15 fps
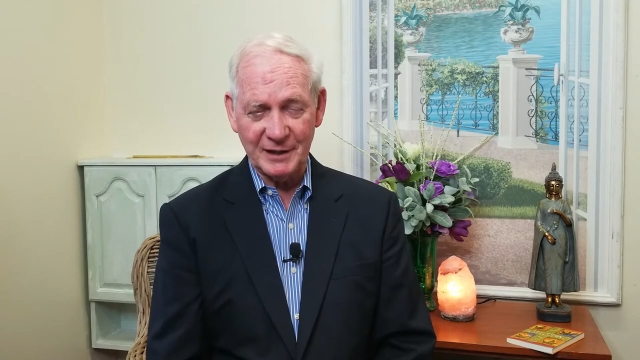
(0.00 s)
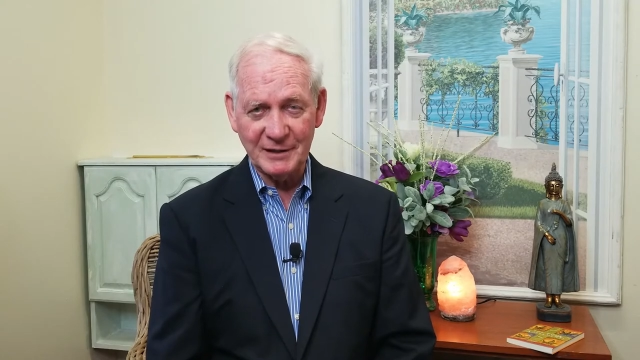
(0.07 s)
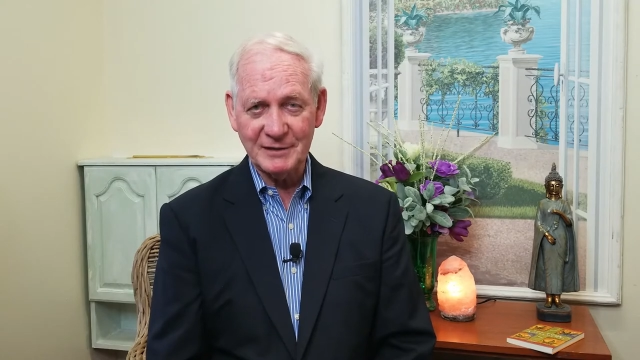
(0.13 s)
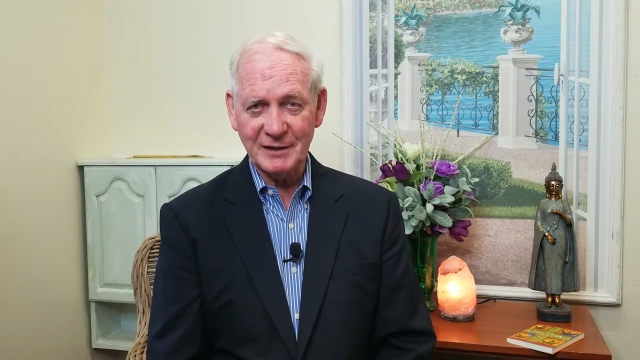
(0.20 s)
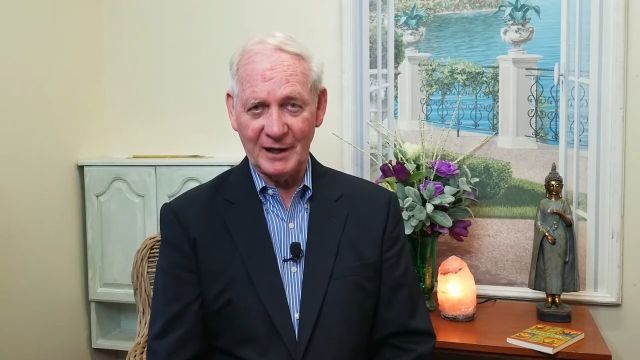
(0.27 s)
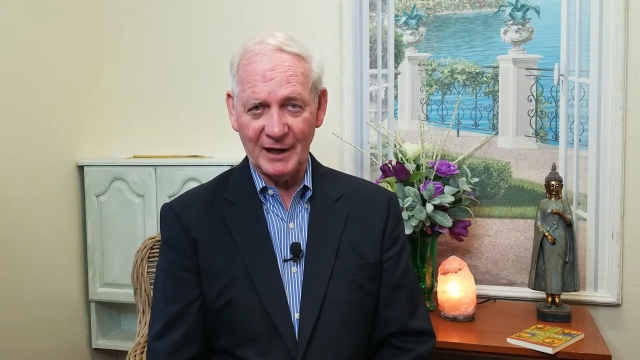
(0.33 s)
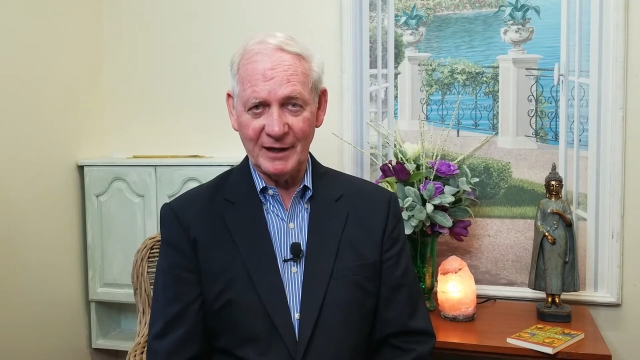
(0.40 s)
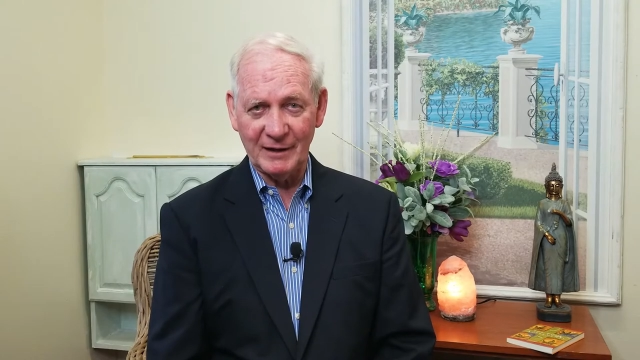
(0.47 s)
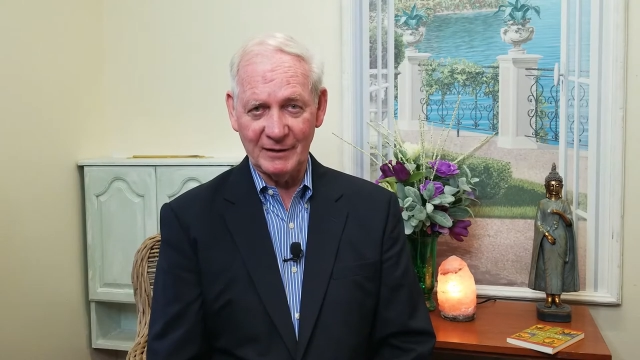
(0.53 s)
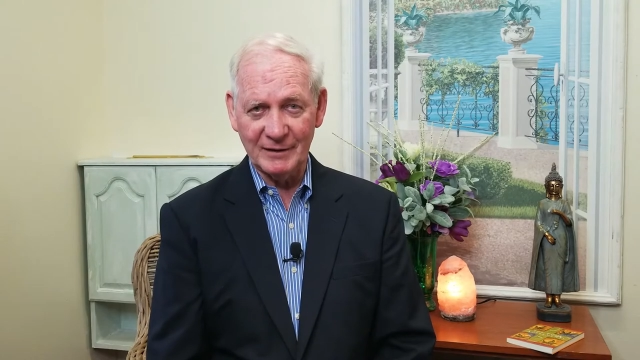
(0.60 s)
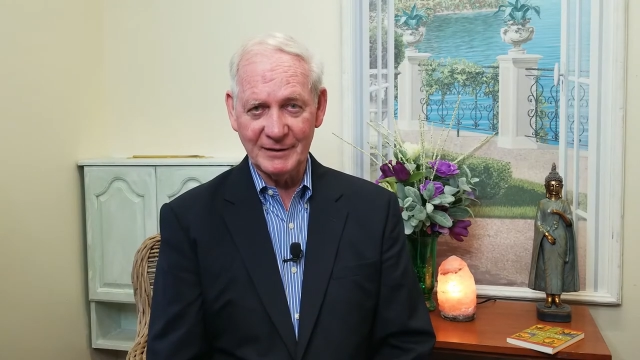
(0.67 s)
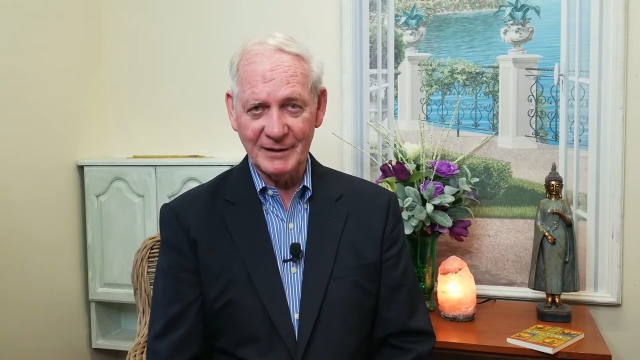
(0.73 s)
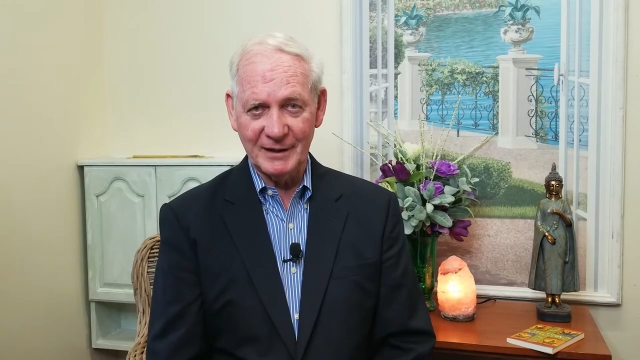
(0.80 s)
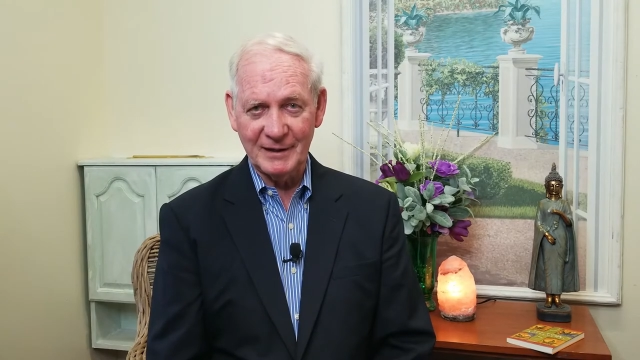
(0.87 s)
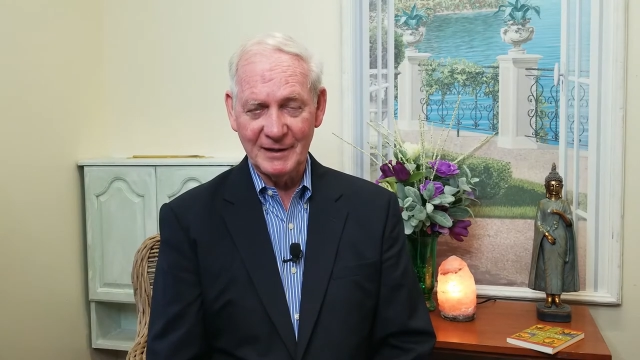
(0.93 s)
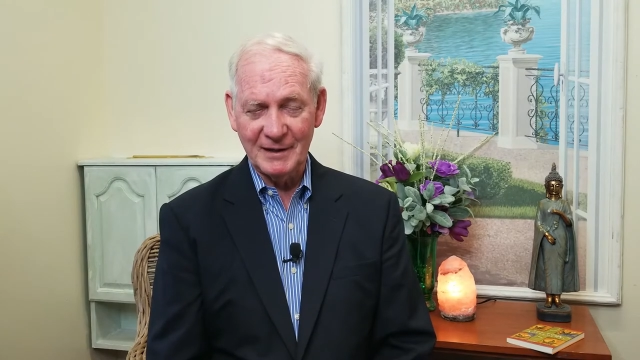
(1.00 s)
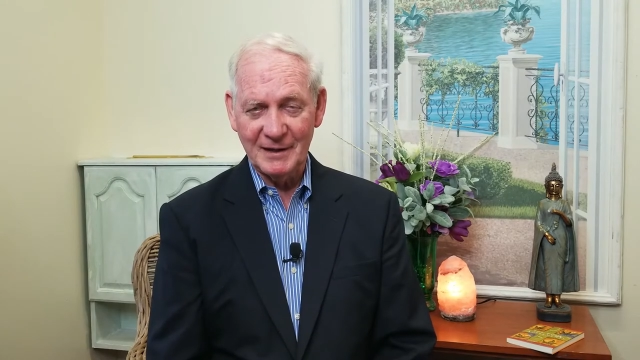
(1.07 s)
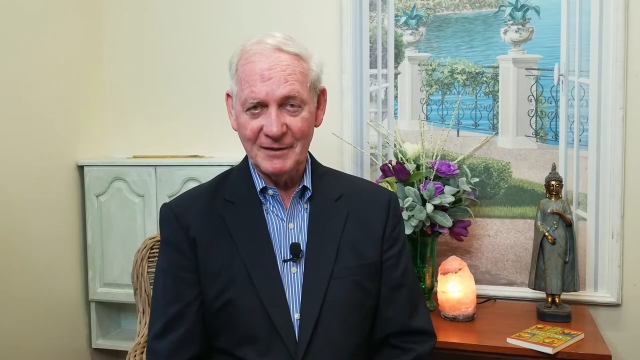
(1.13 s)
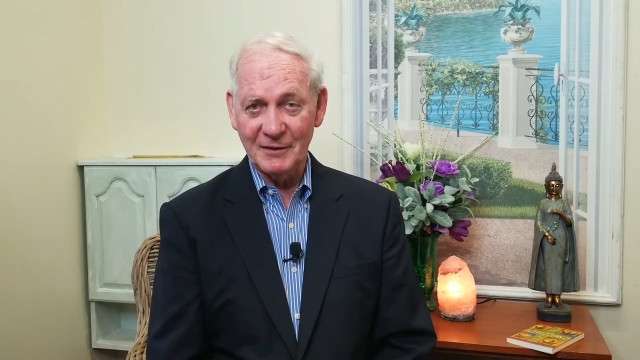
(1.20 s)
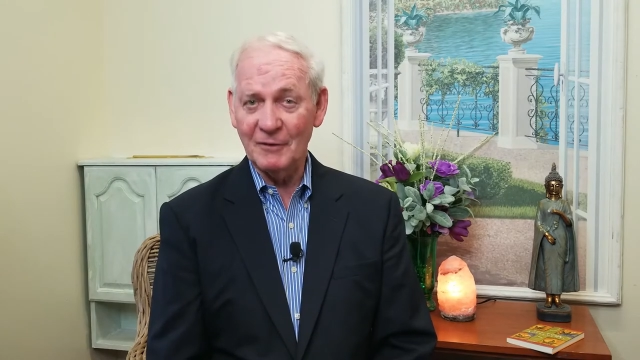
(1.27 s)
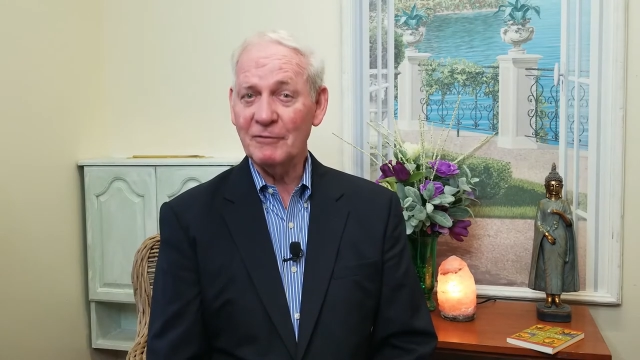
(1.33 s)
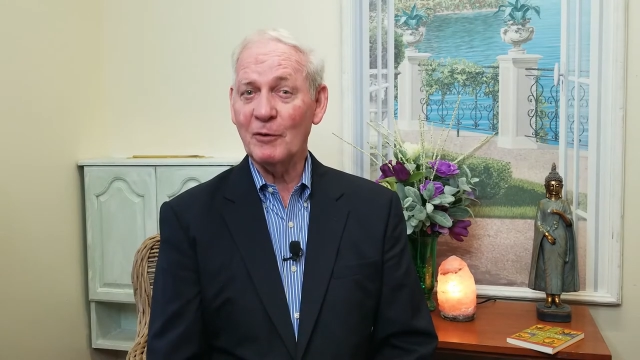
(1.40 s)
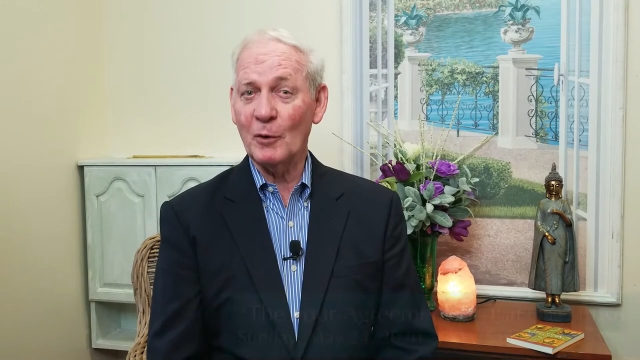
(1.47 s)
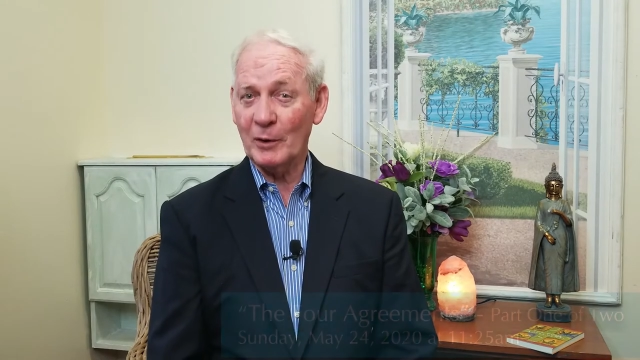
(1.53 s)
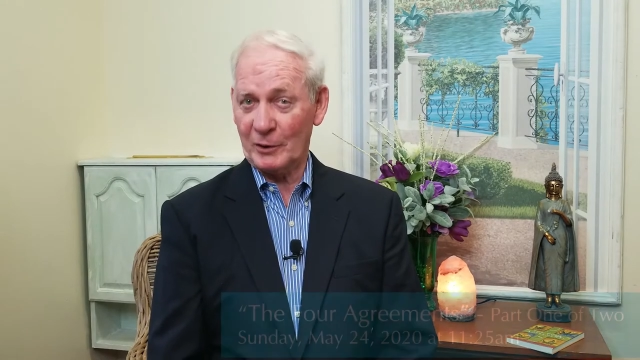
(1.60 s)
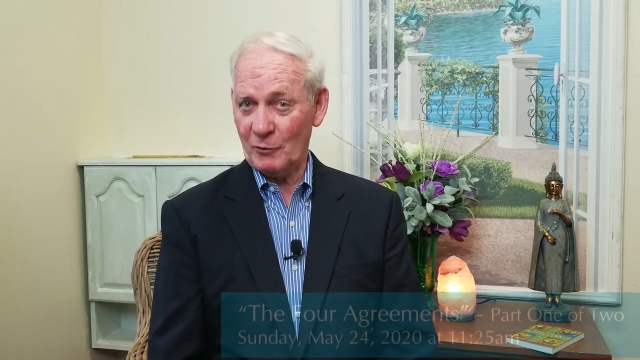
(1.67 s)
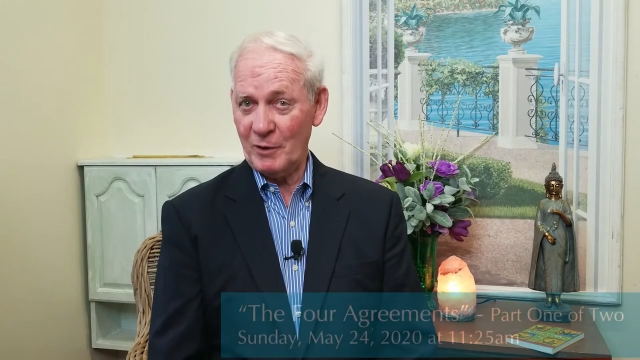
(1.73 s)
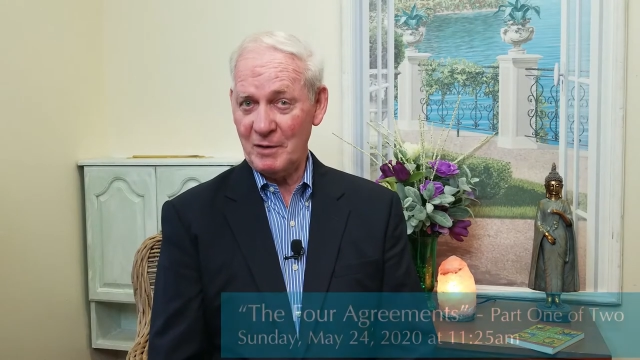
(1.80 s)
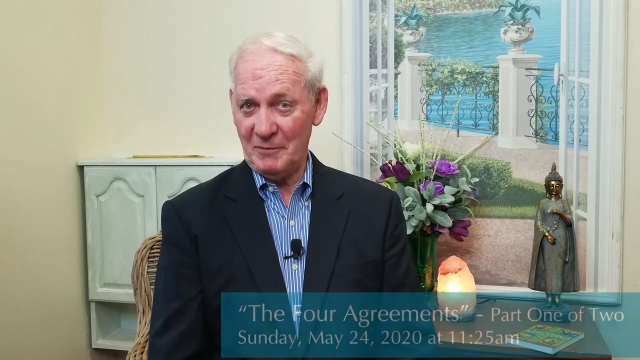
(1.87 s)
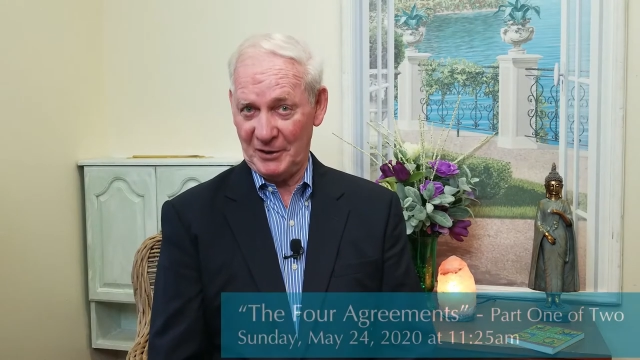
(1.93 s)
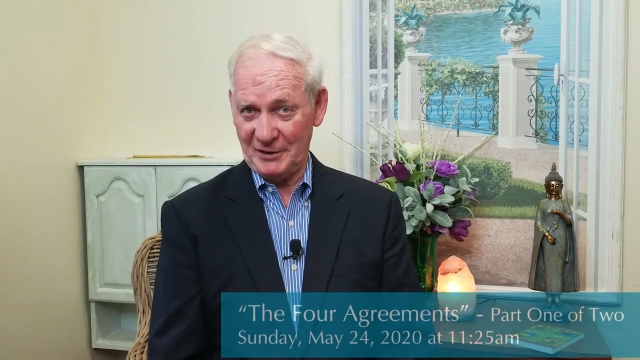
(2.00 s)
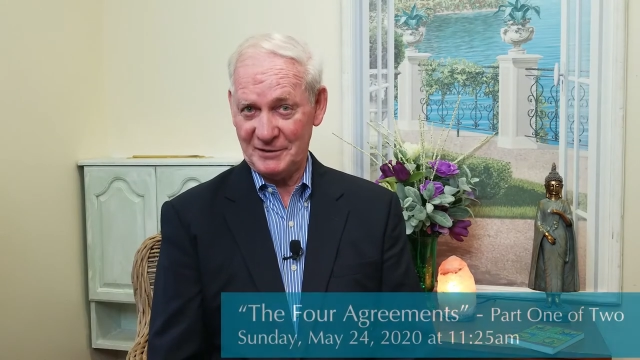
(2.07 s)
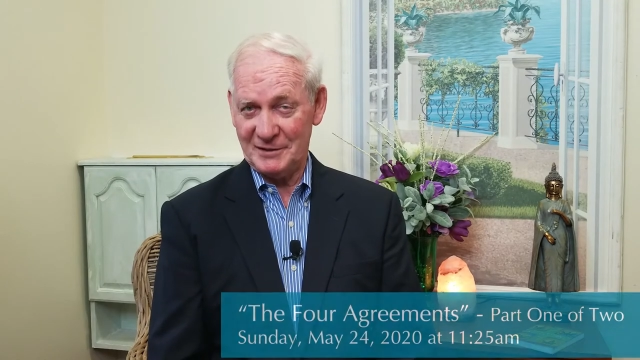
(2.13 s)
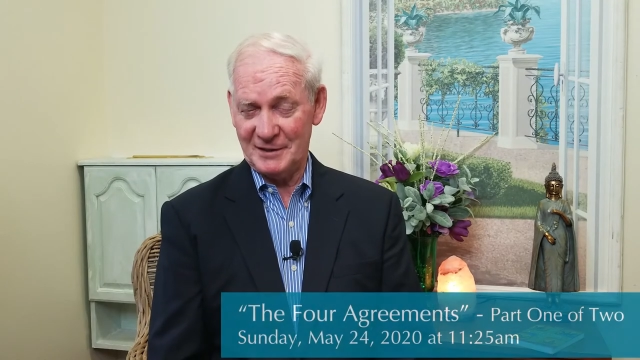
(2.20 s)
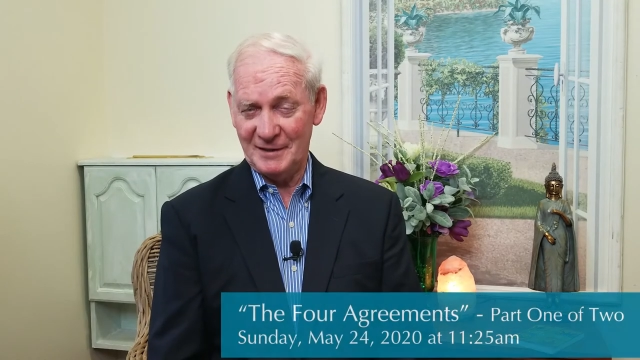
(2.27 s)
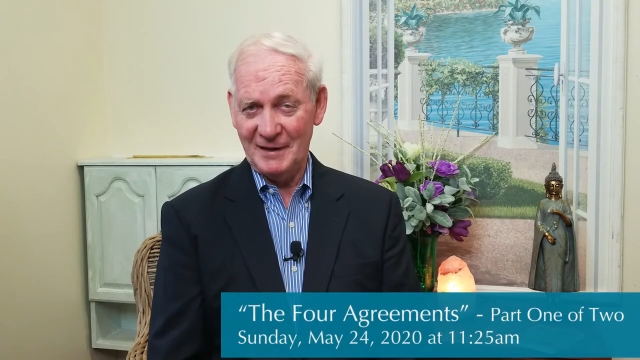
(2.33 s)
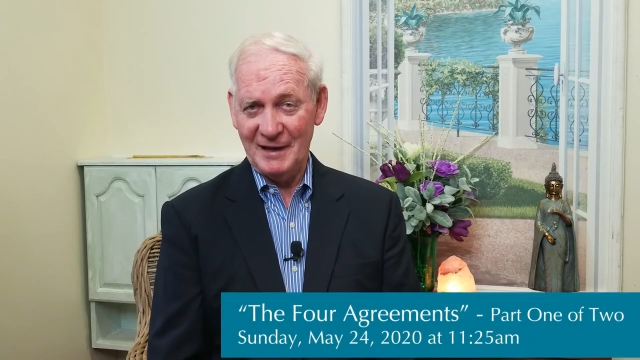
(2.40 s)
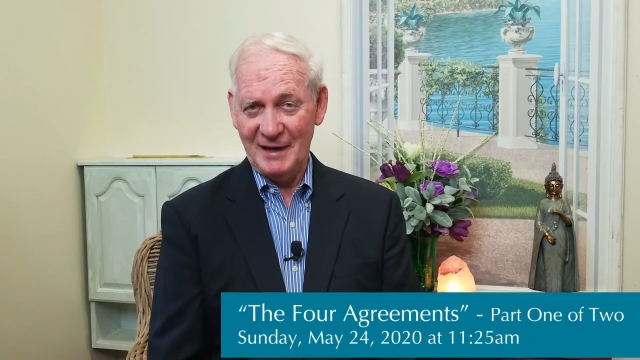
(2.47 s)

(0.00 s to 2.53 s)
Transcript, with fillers: entitled The Four Agreements.